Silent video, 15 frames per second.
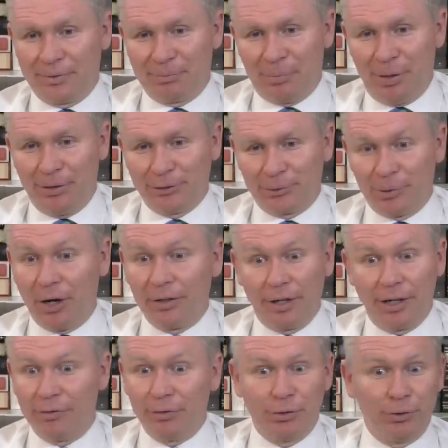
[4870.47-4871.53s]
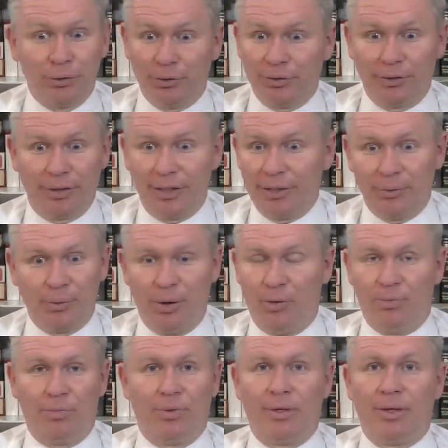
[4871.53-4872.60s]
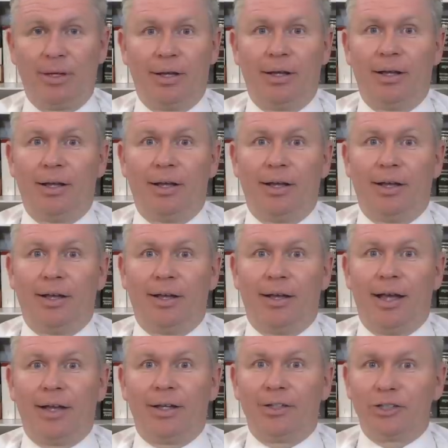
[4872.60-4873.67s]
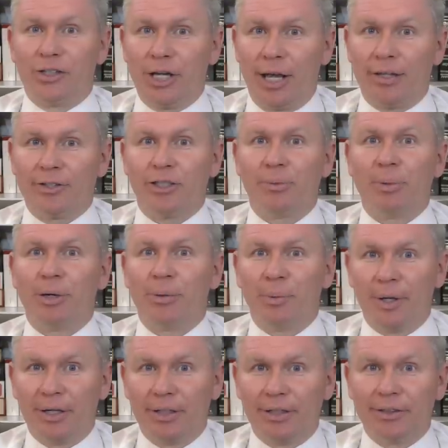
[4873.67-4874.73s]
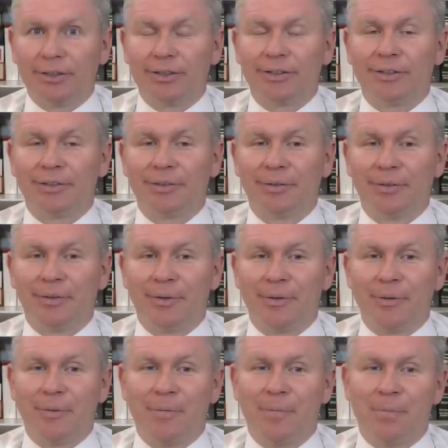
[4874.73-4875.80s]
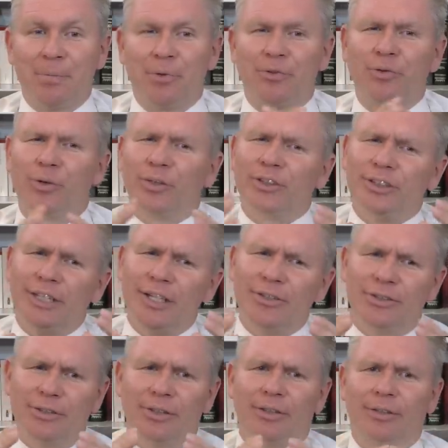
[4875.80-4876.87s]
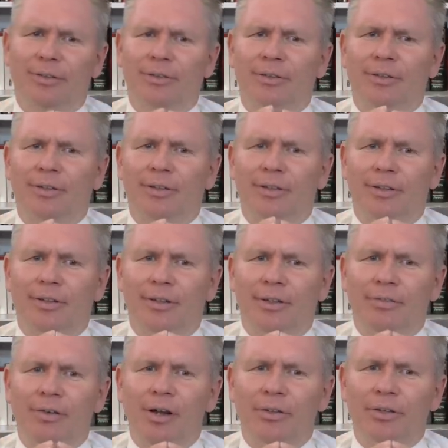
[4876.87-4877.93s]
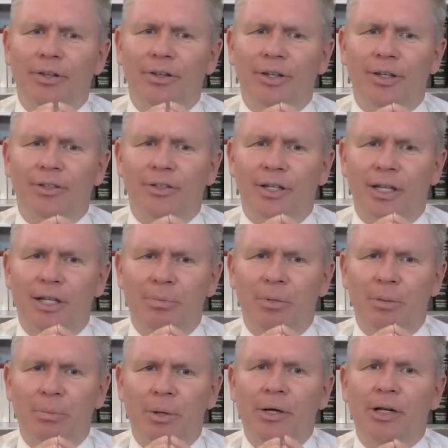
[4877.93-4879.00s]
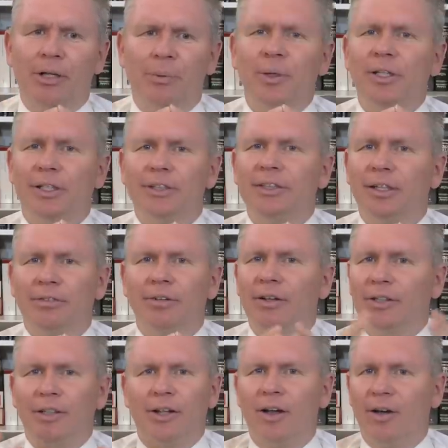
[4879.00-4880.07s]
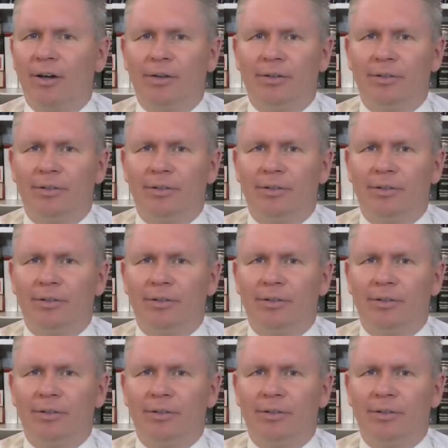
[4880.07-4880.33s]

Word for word: Paul's rendezvous in Rome and his chance to bear witness before Caesar of all the things that he'd been bearing witness of all along.